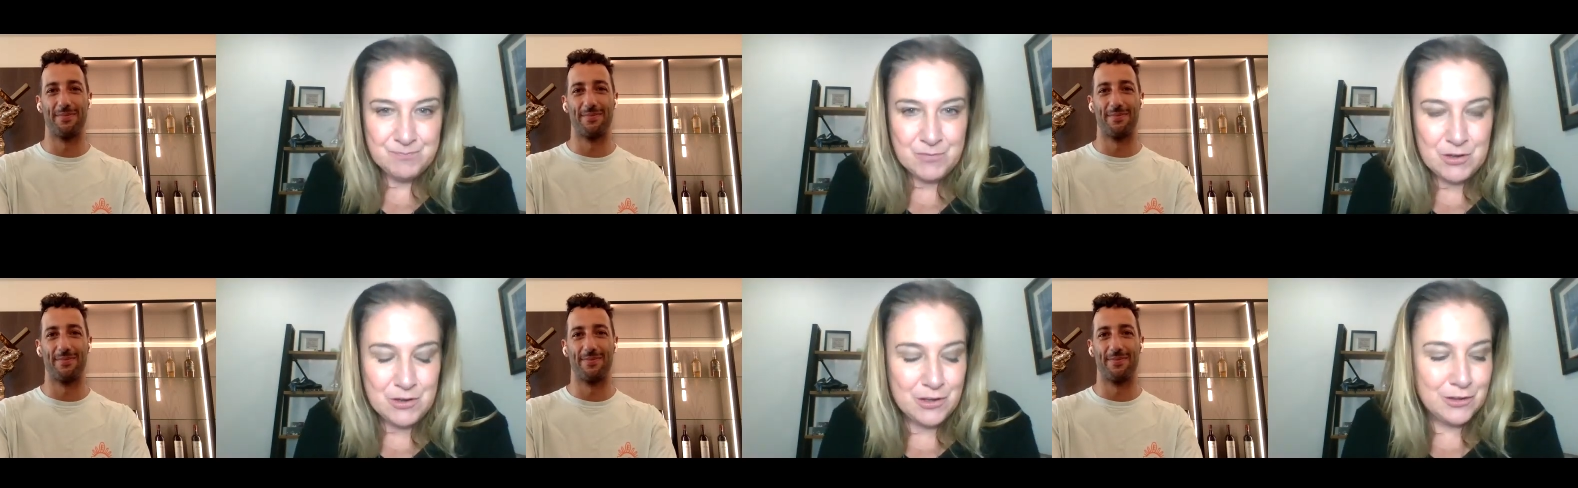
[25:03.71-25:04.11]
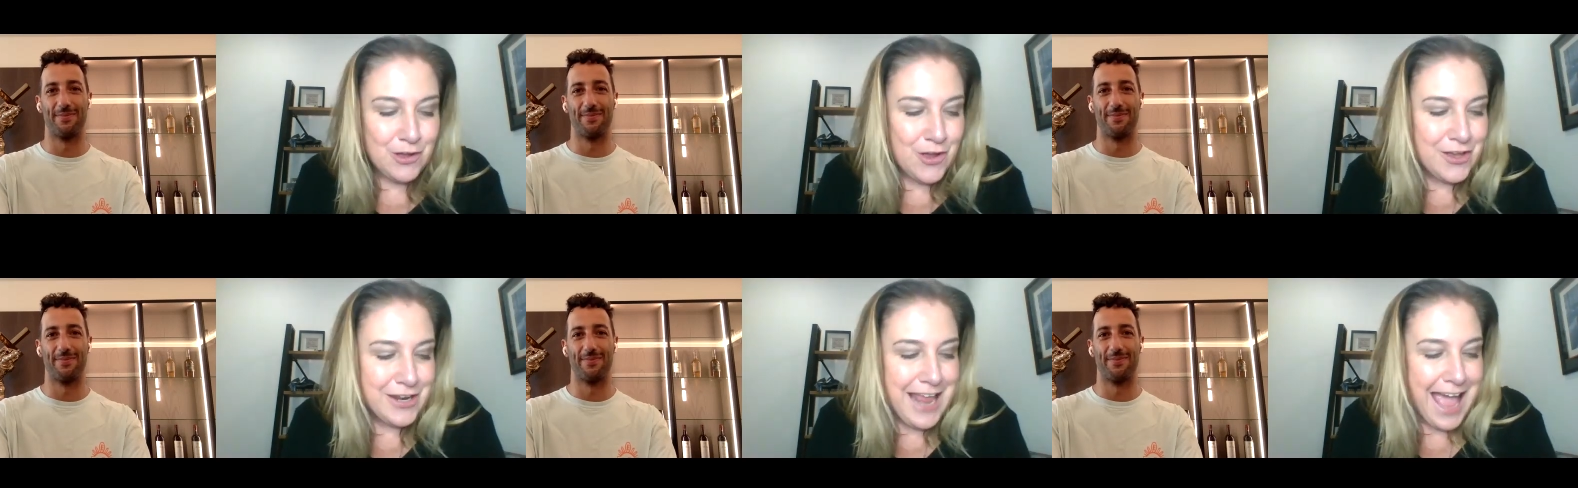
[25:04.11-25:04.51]
Speaker 1: you
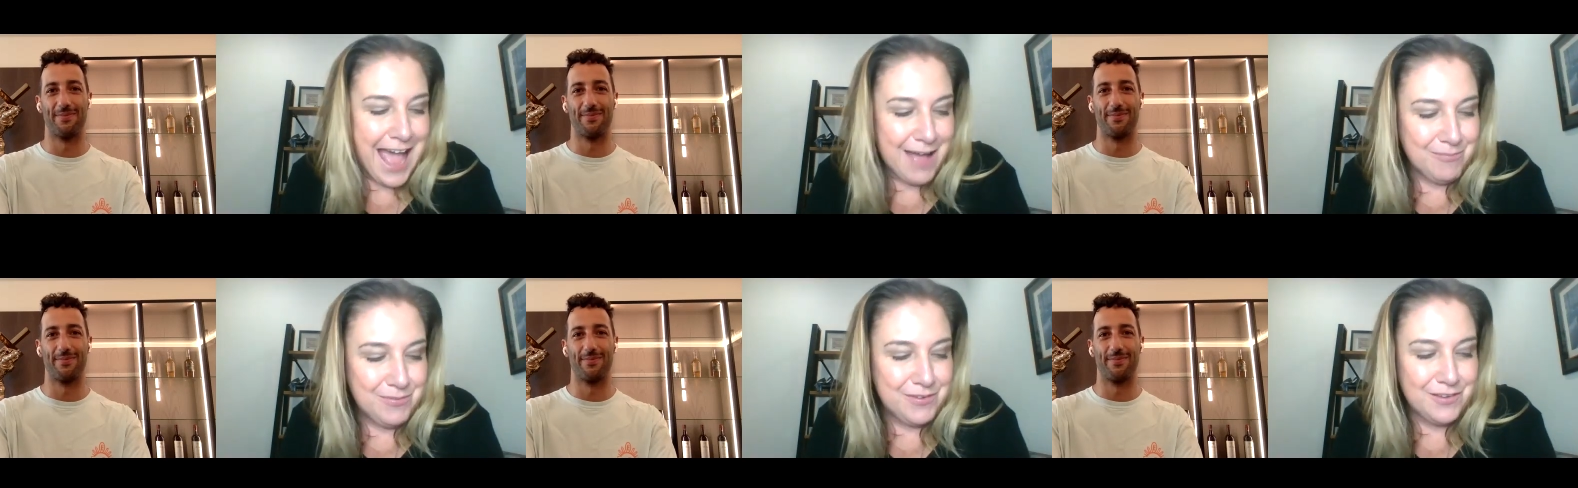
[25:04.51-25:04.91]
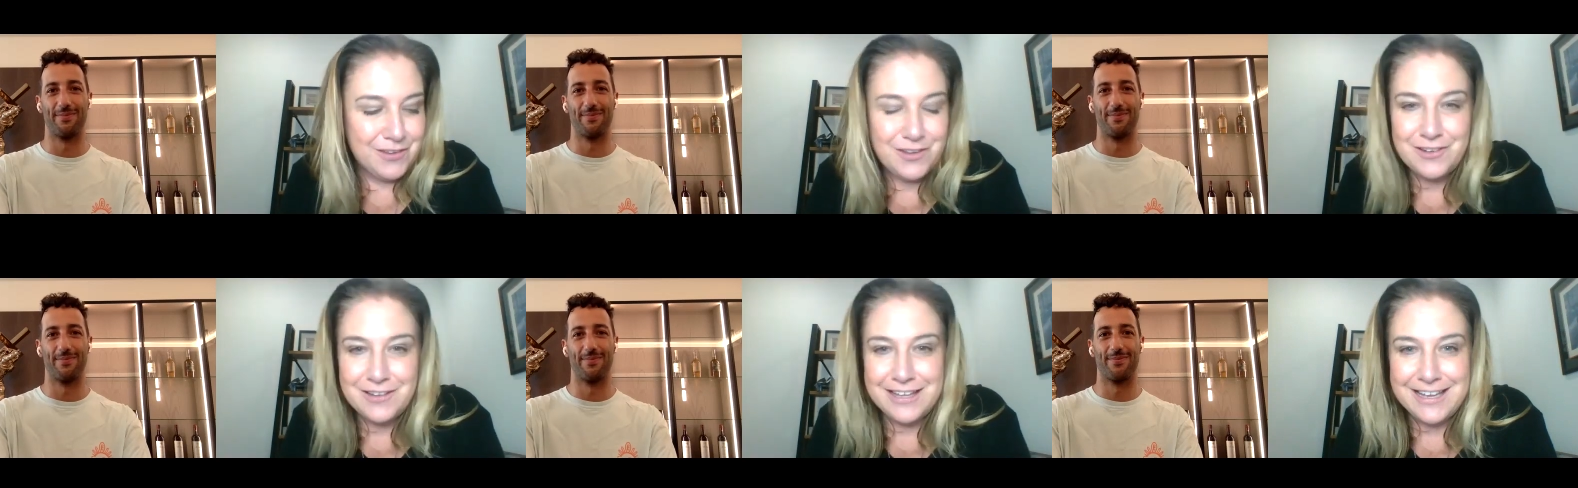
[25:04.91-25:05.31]
learn
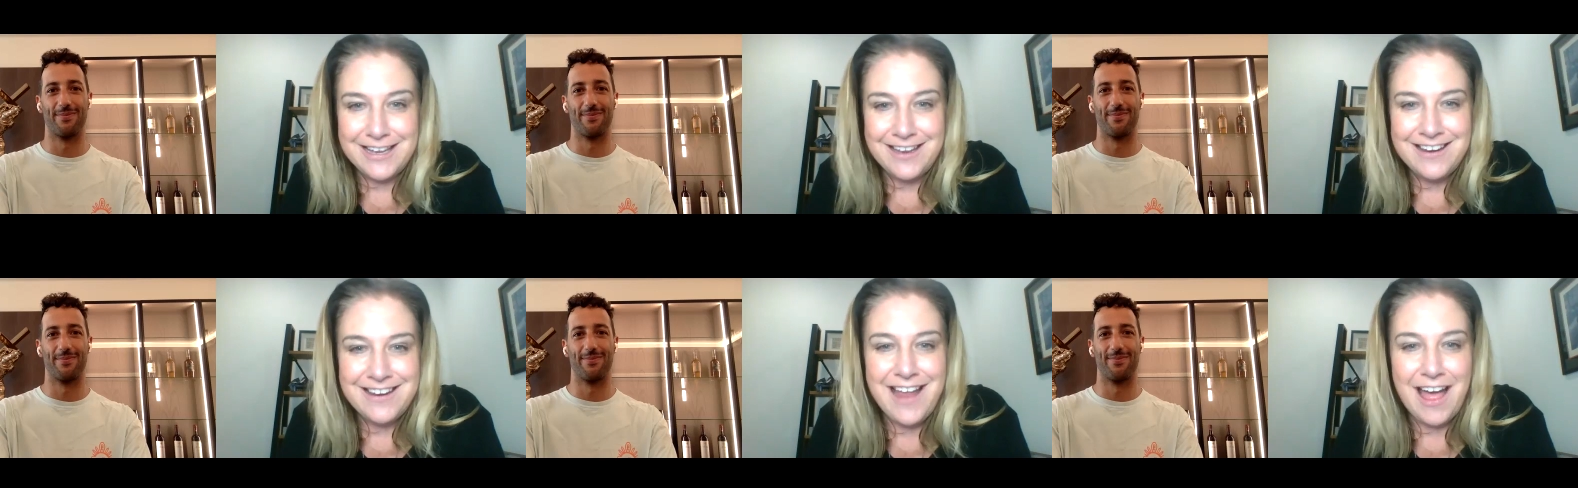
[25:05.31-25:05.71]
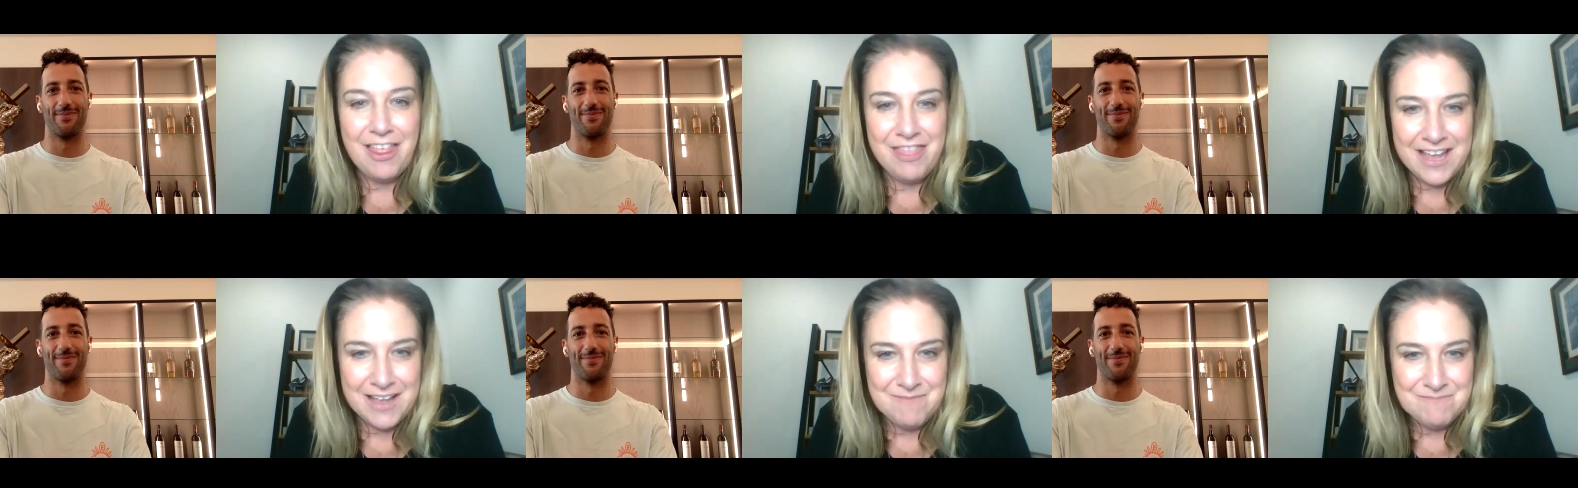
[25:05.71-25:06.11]
absolutely
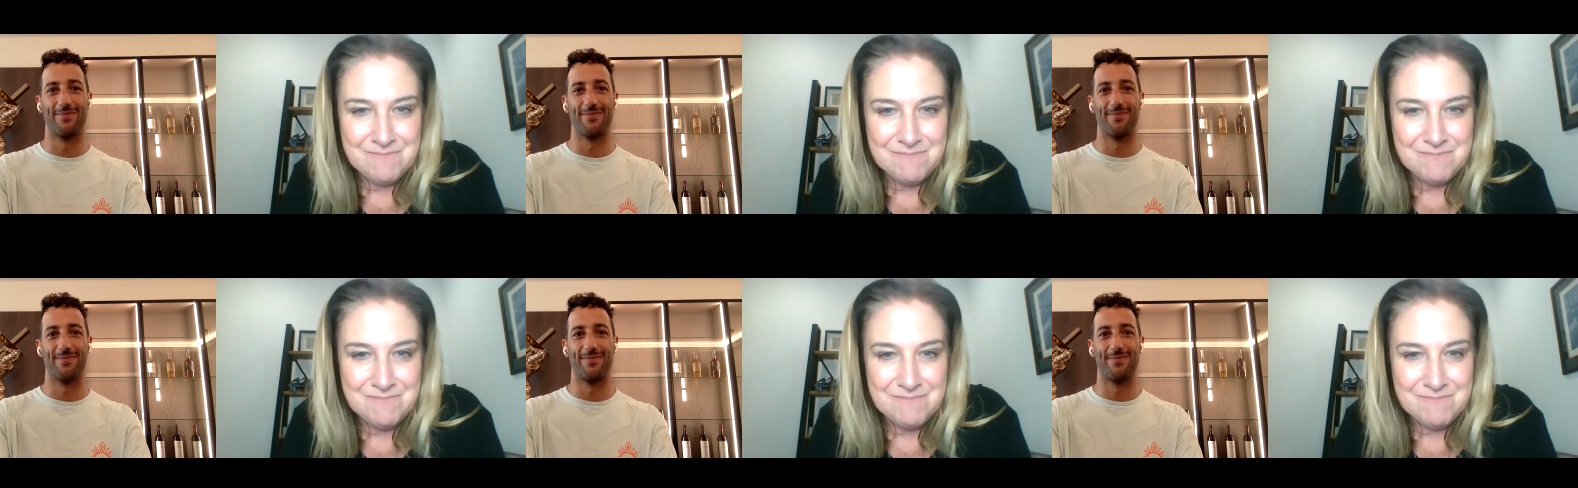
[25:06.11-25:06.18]
nothing.